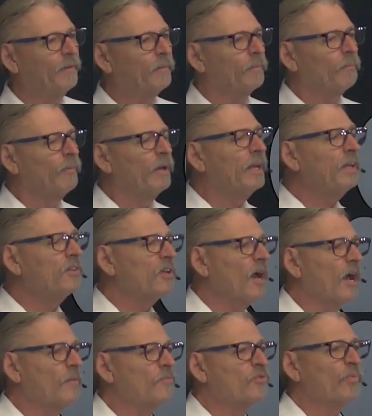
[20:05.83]
many
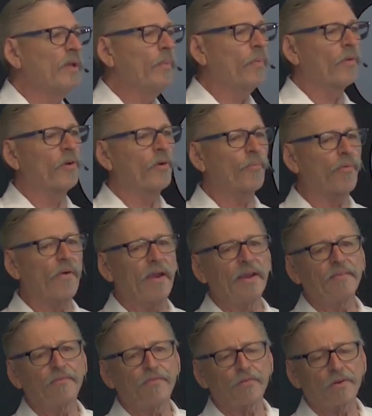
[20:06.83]
times people are
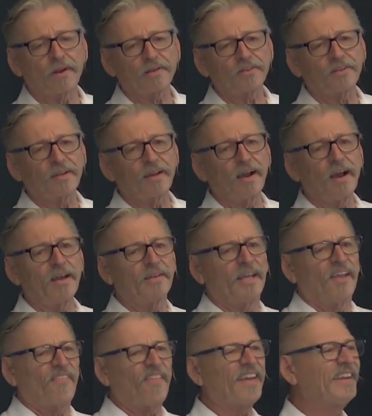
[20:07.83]
praying for, to God,
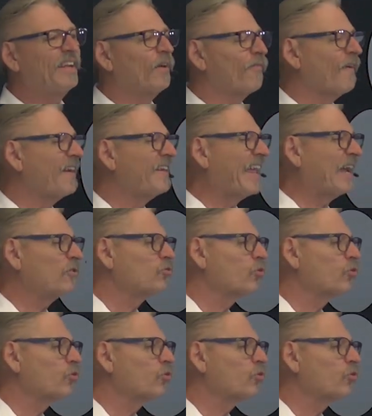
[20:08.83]
they need a financial